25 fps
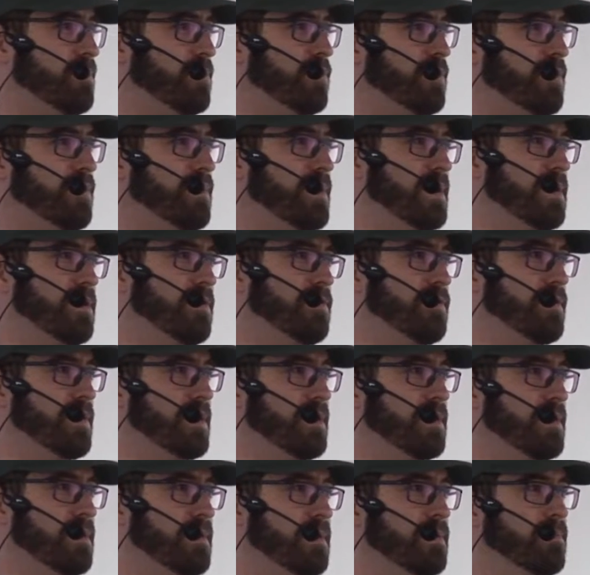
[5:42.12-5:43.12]
move to a
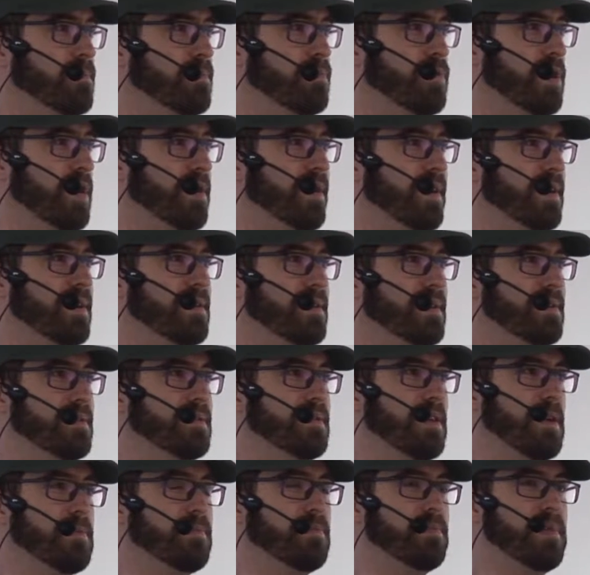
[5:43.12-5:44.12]
different product and
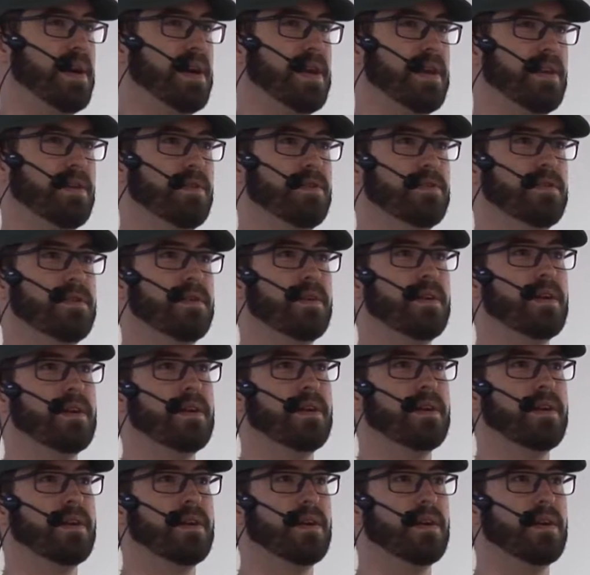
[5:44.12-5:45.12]
stop buying your
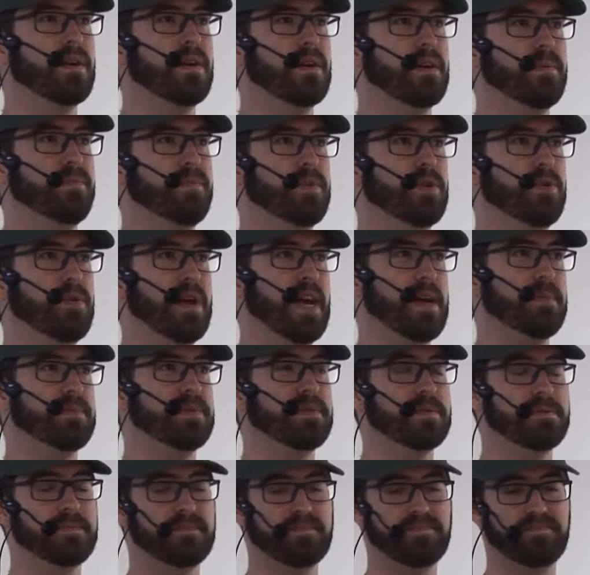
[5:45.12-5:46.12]

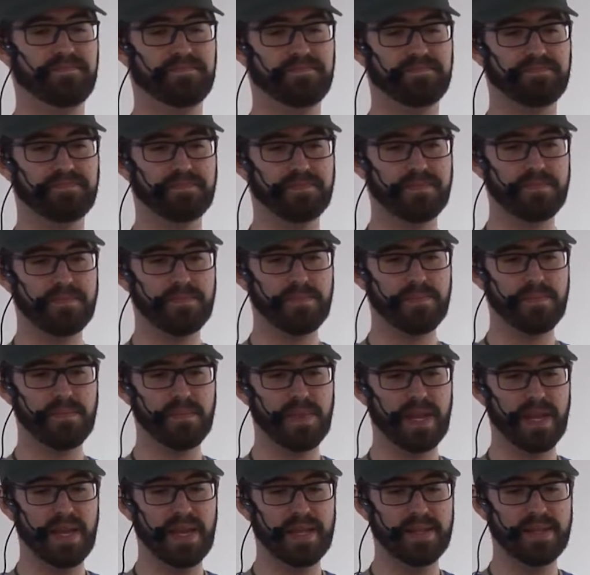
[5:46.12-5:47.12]
apps.
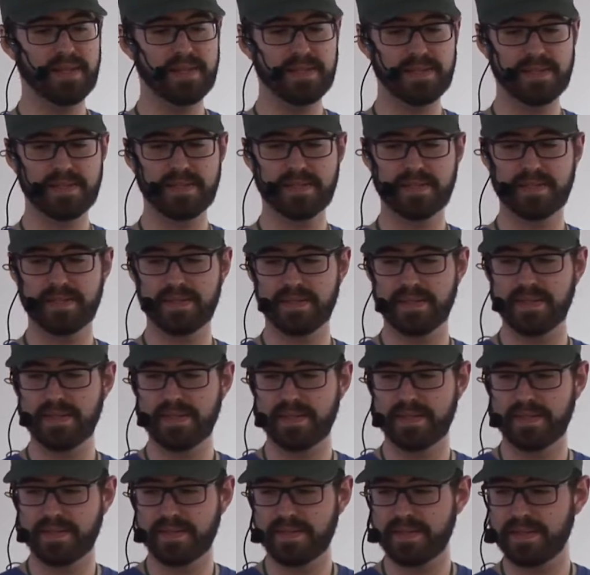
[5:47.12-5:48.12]
And
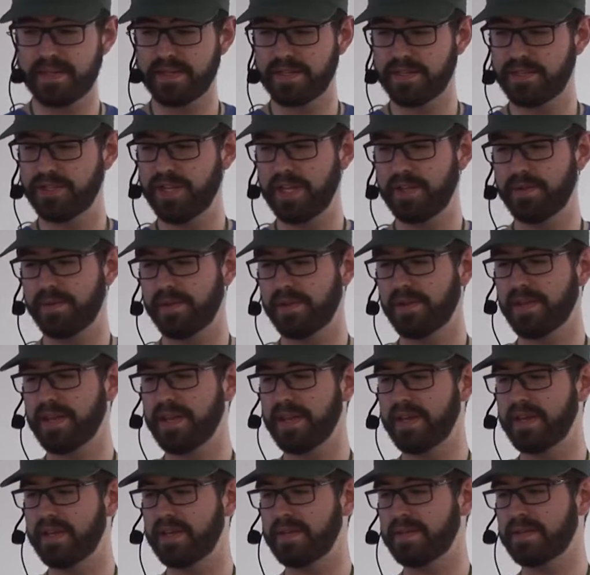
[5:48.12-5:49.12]
this generally
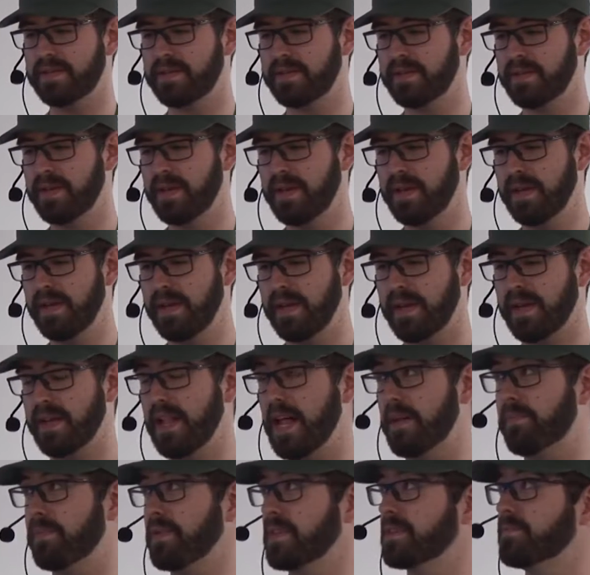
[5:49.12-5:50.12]
is a
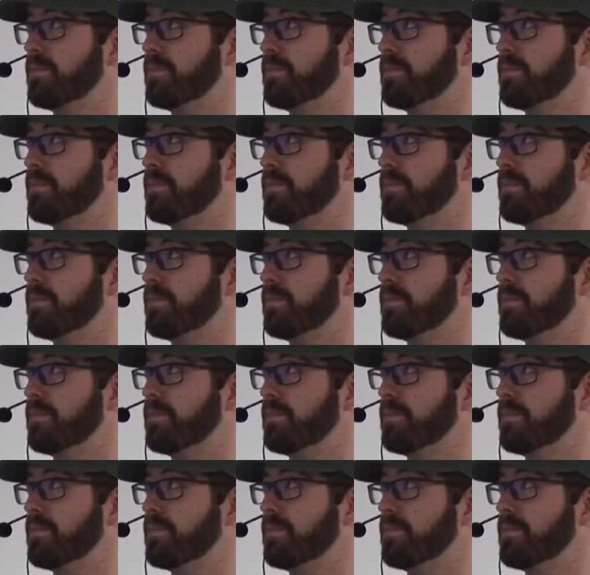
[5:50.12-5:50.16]
complex